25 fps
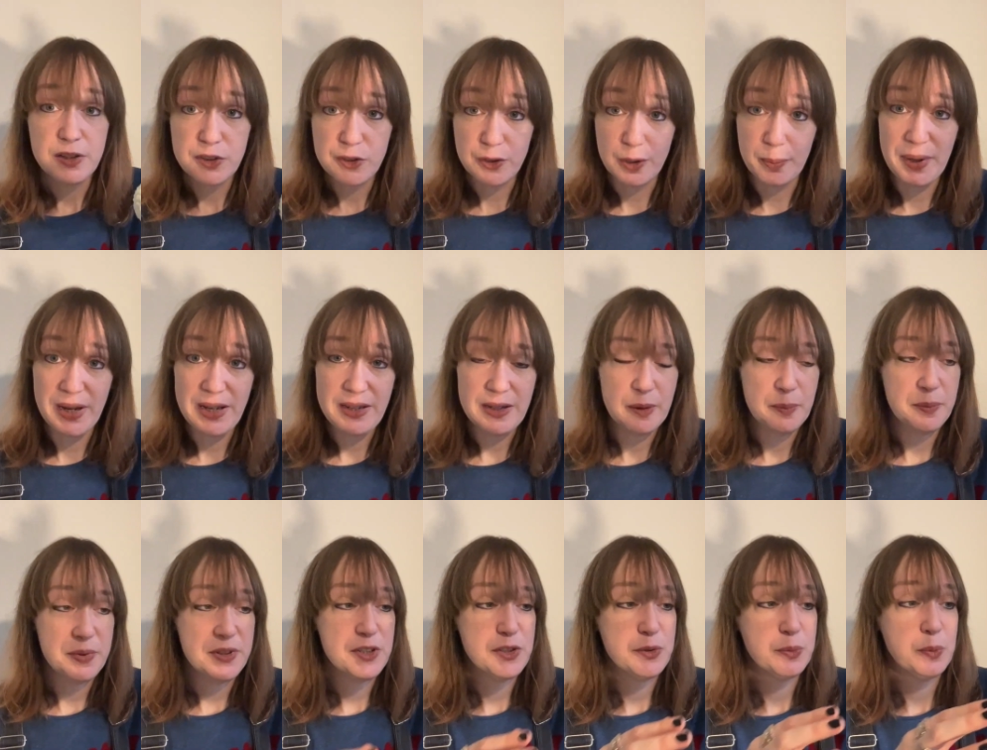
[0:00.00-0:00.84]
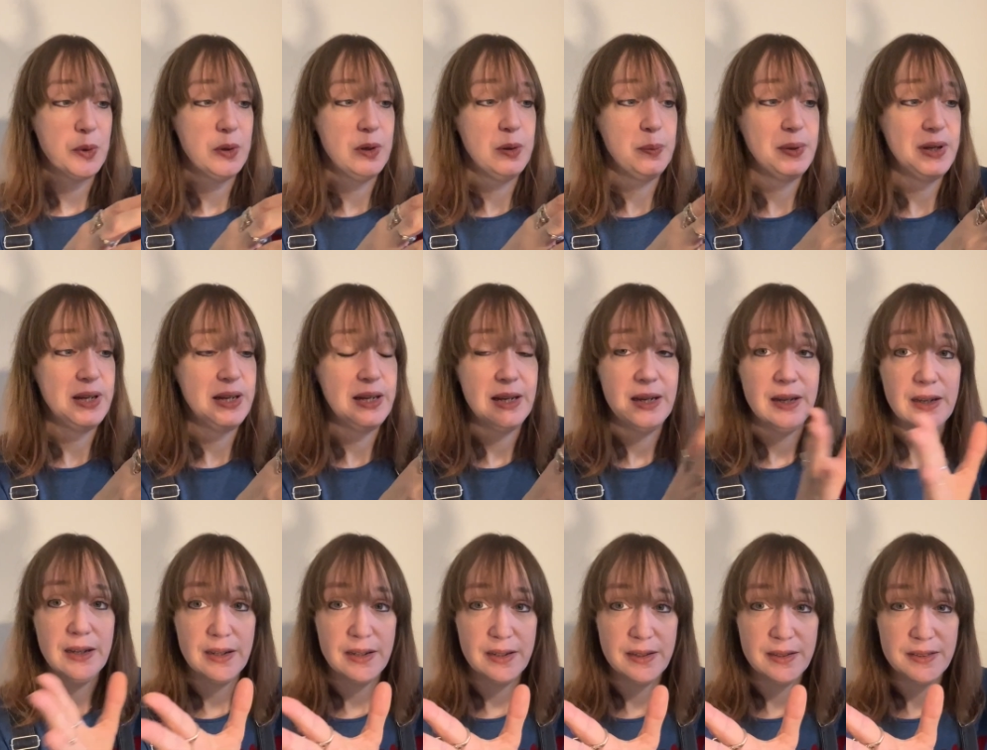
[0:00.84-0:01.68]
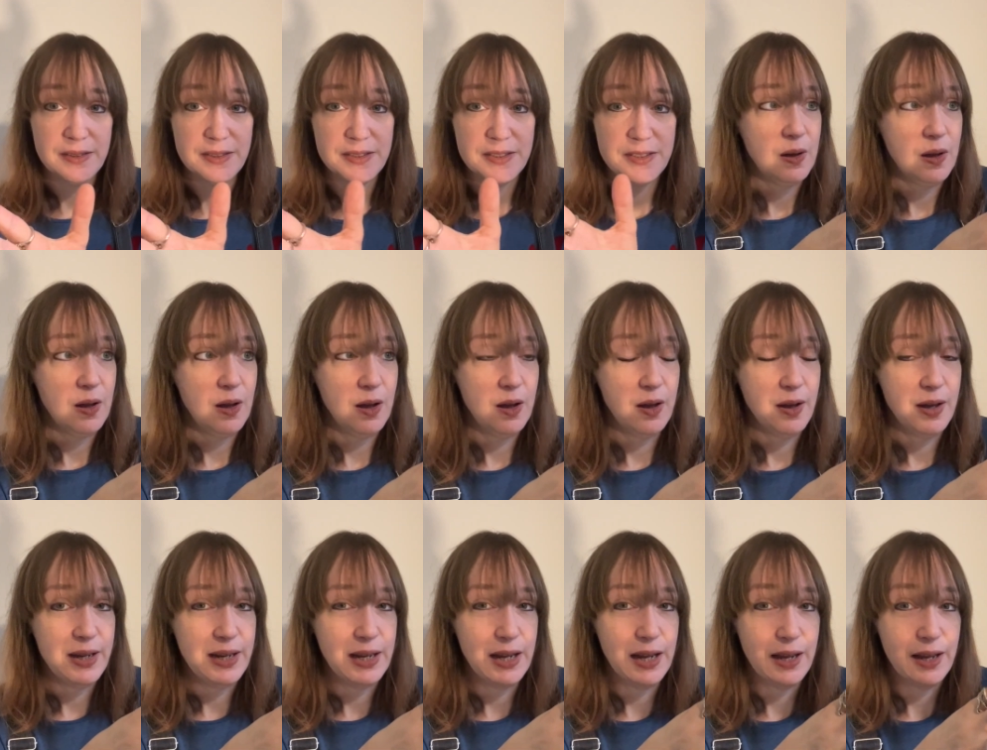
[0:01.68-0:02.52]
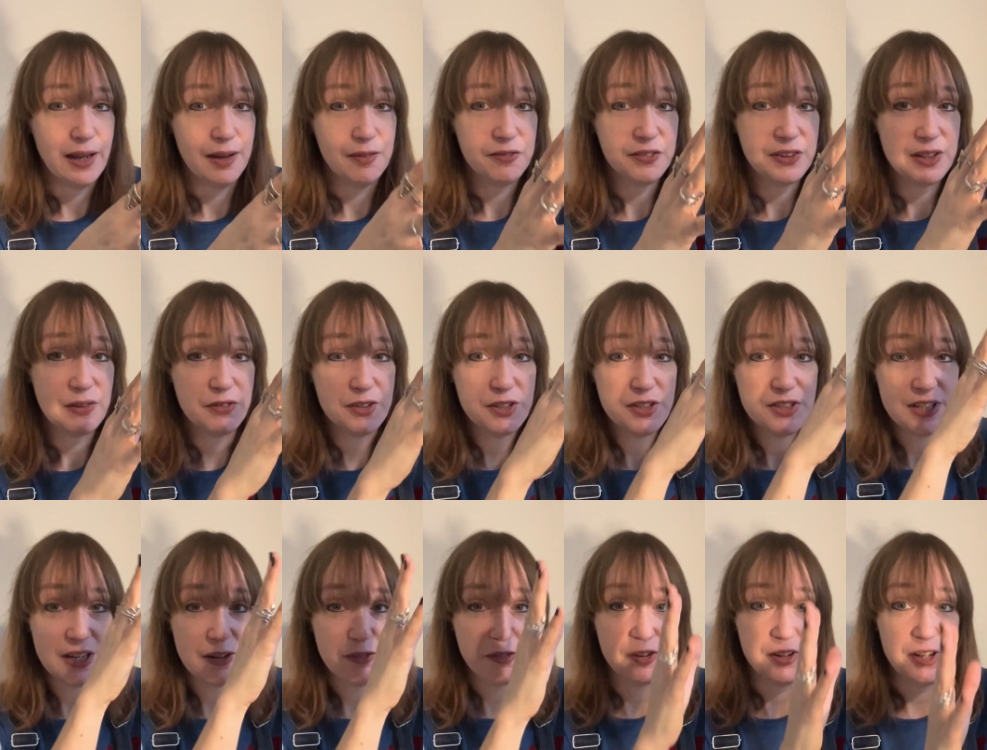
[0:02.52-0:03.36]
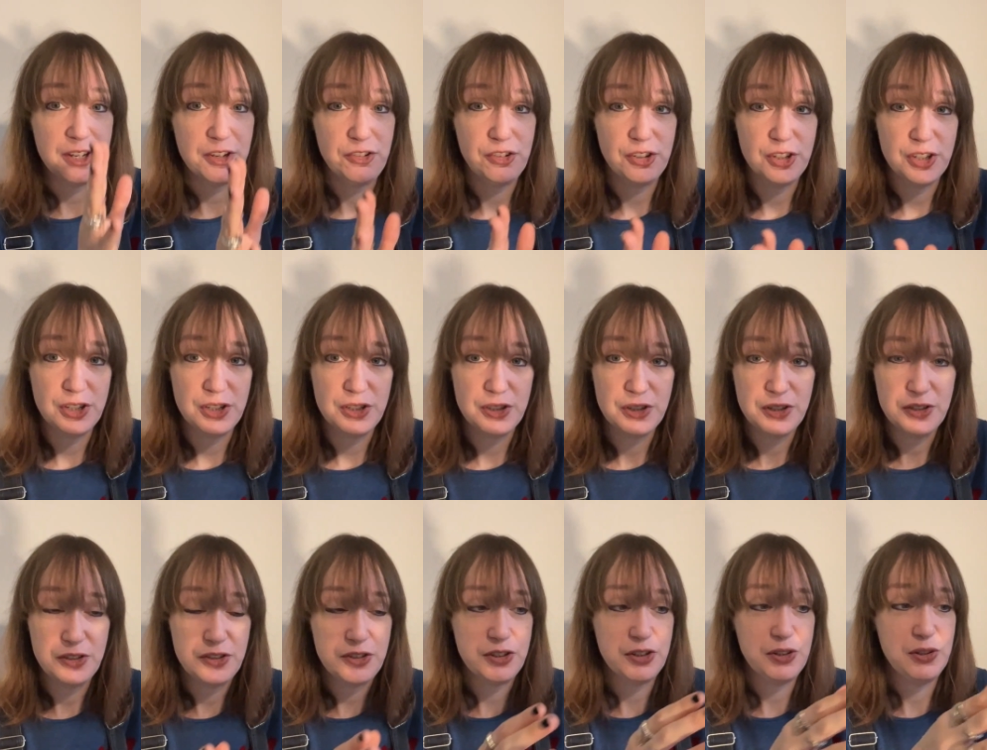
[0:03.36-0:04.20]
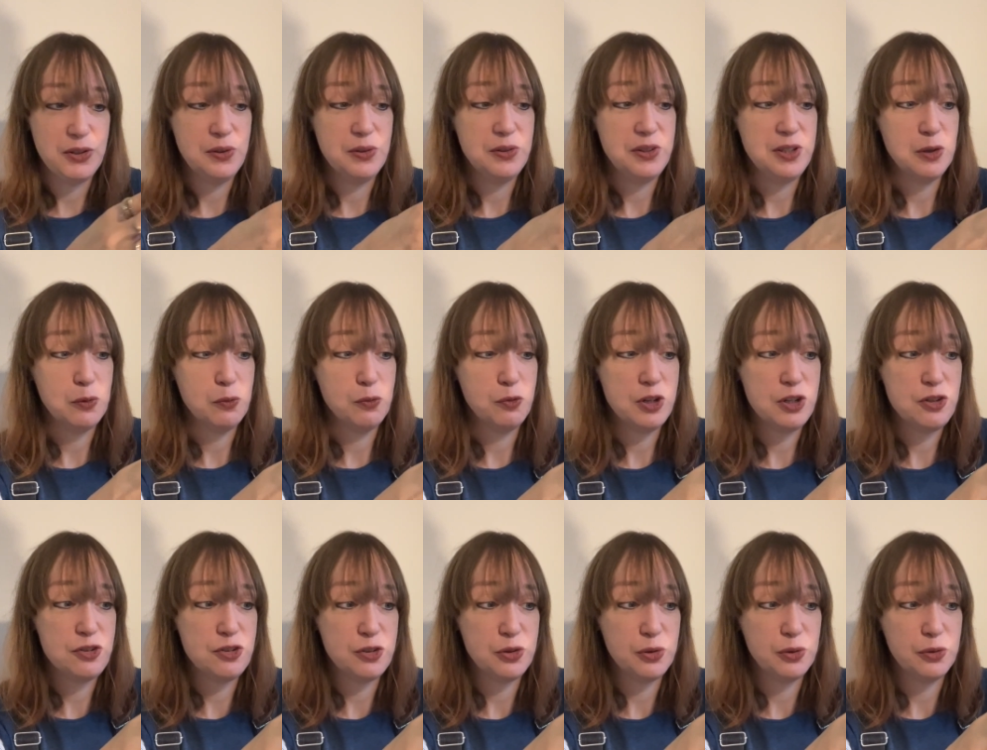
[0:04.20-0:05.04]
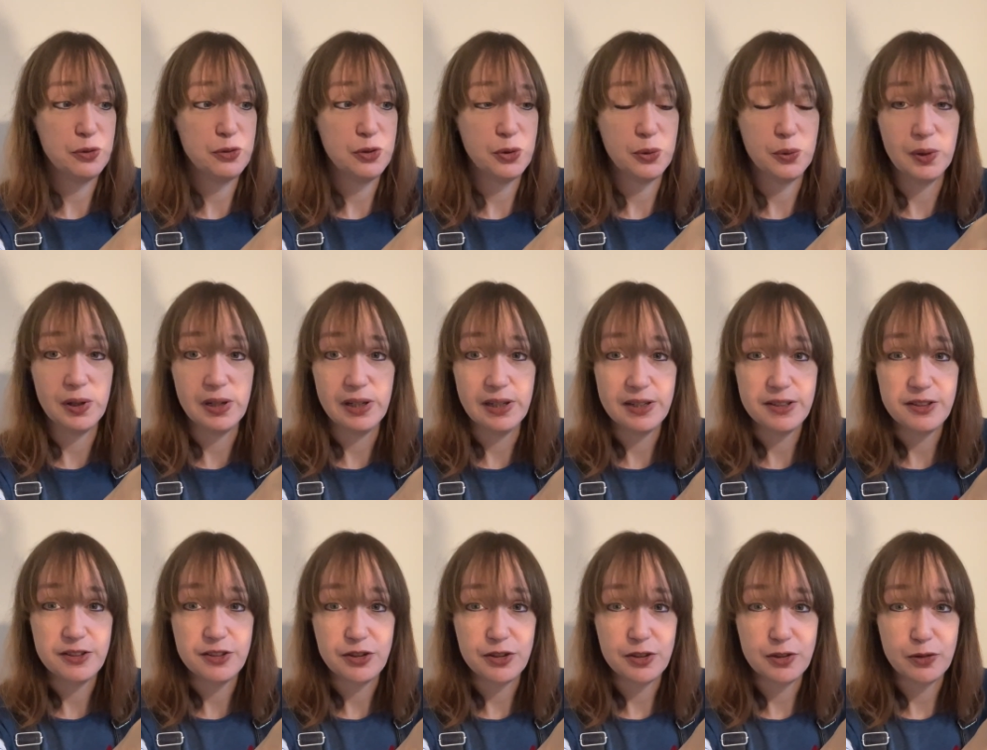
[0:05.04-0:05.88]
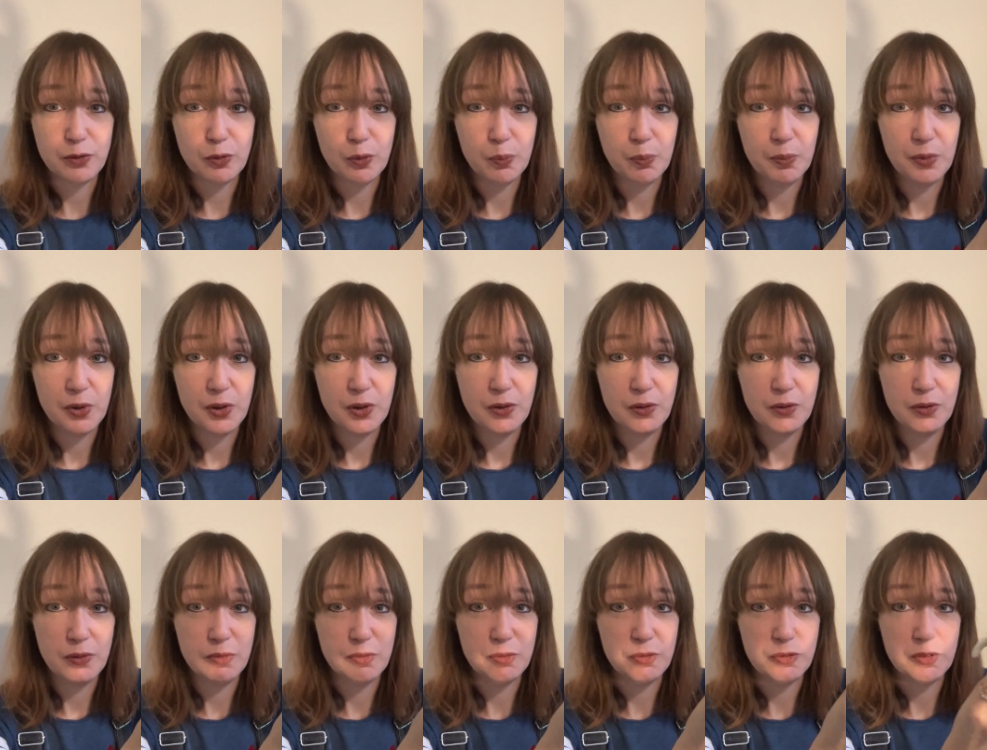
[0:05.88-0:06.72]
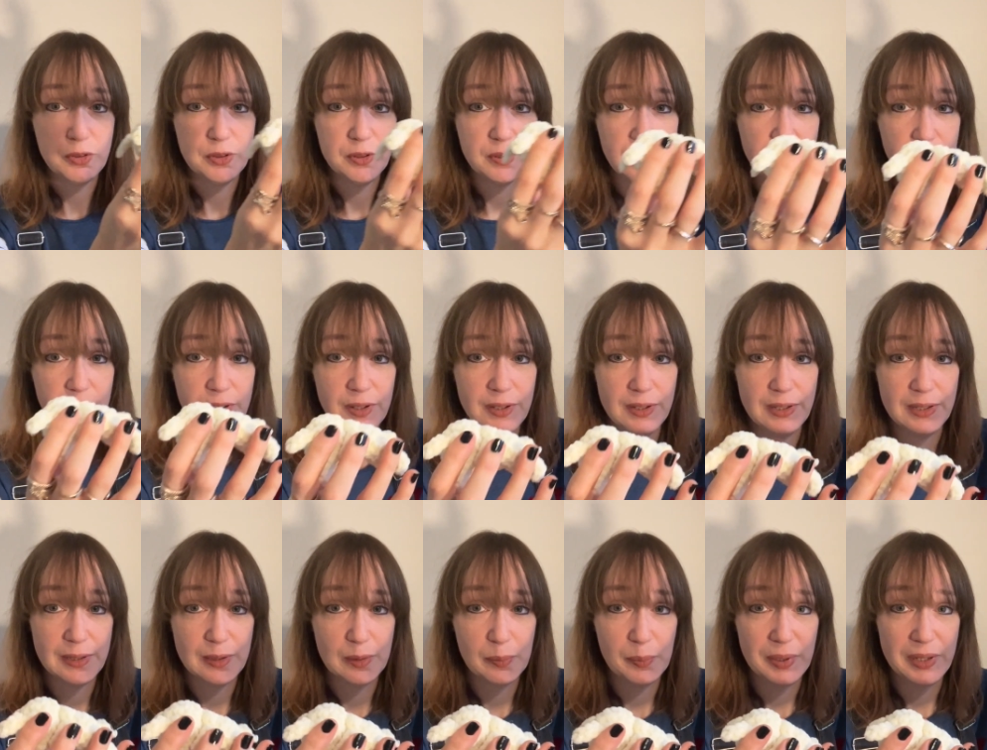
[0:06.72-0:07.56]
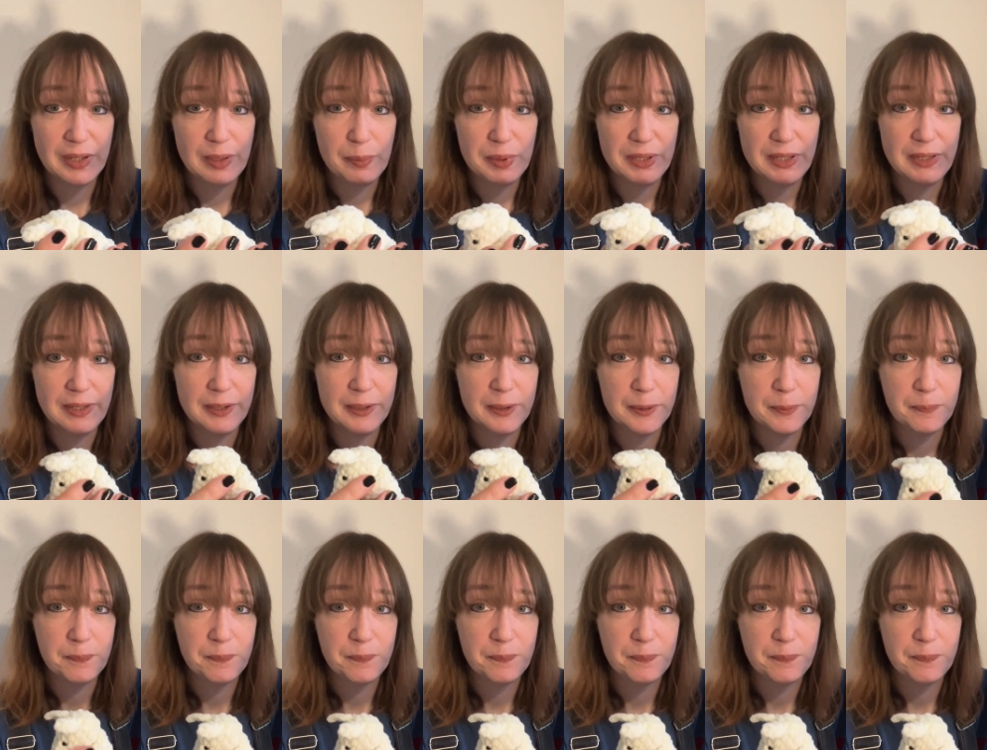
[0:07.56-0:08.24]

I made up this wallaby, and I have given definition to the original toy. Let's just remove her little baby here.